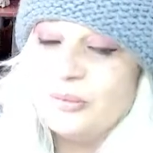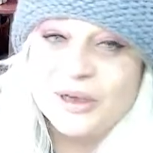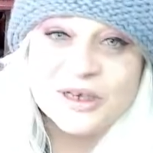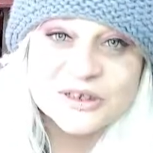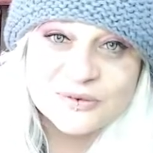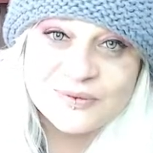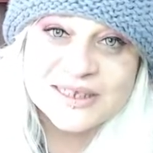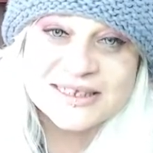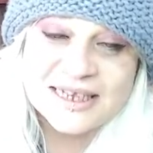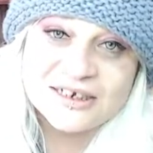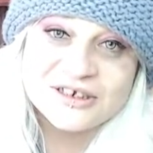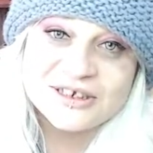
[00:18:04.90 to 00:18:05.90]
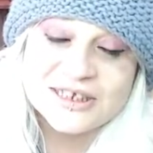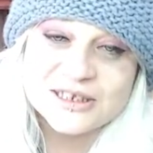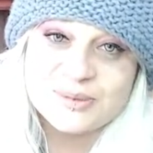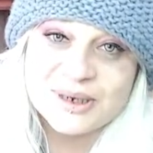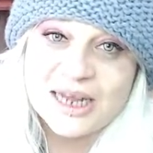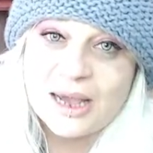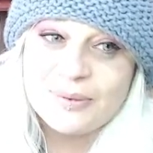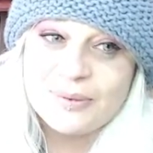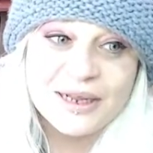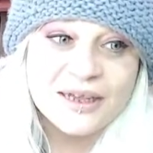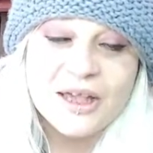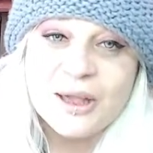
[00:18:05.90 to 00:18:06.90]
because of this energy that's been
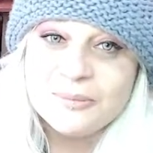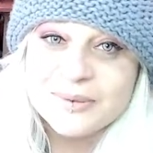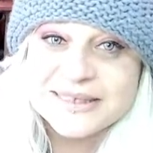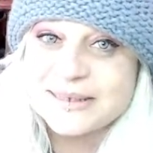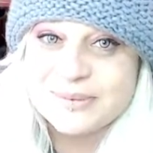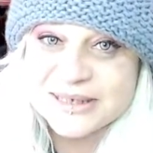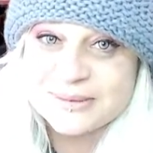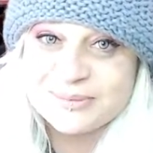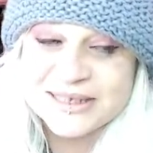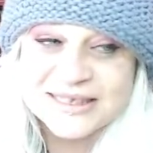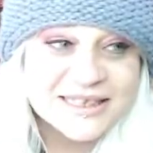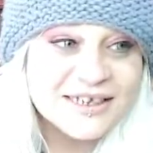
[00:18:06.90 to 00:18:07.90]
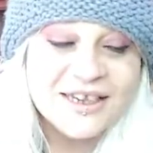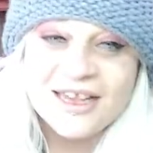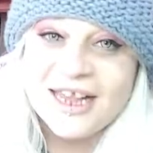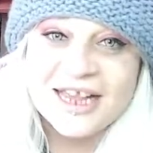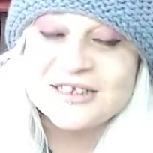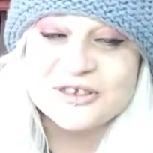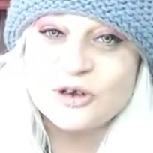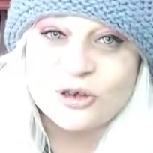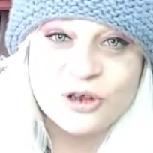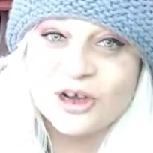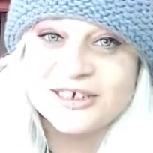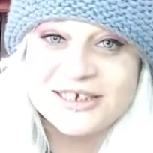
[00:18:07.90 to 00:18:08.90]
happening. Busy, busy, busy. It's
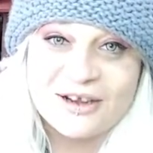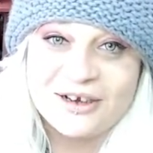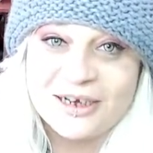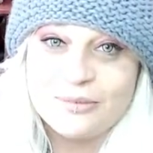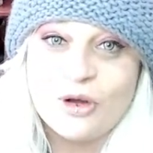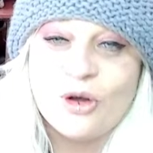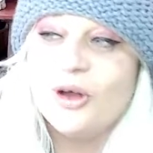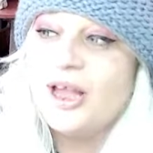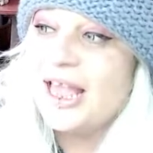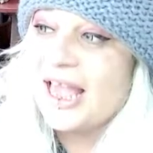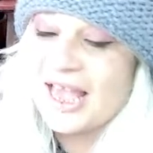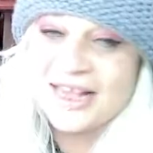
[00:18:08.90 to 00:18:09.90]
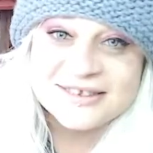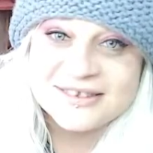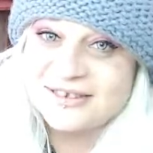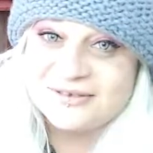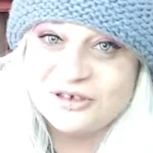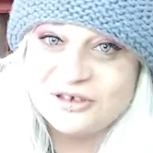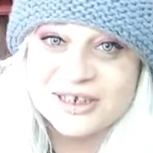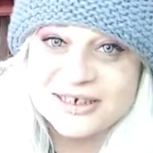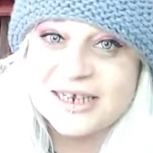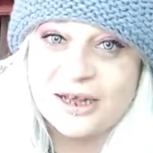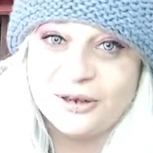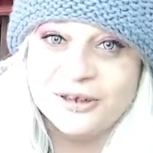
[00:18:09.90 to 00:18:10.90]
not locked down anymore, as you can
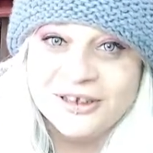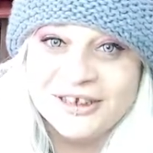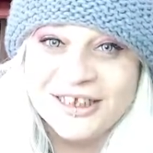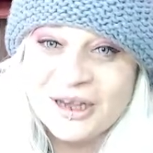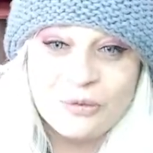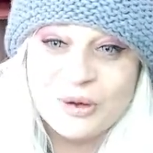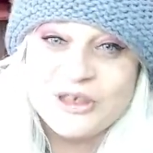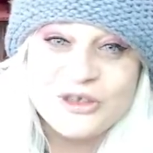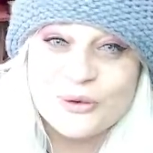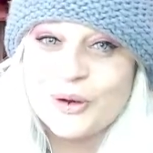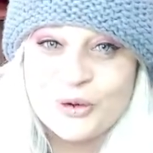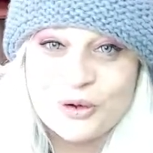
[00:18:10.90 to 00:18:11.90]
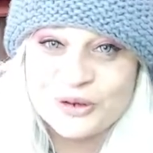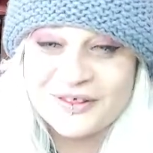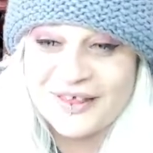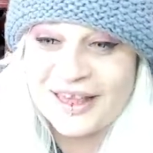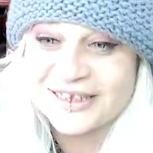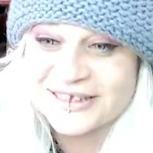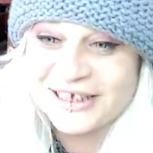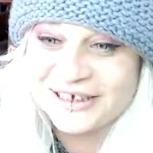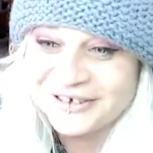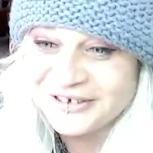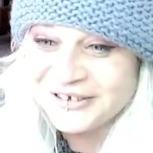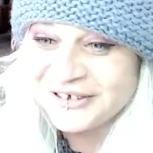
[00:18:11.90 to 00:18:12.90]
tell. We're doing all the things.
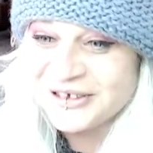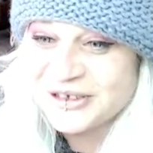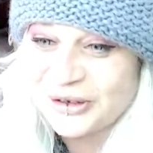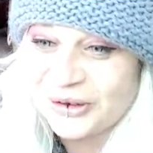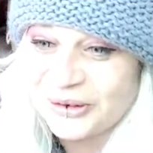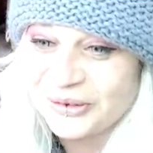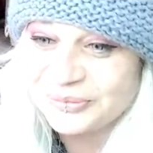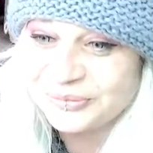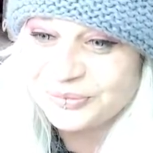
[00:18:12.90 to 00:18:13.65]
So,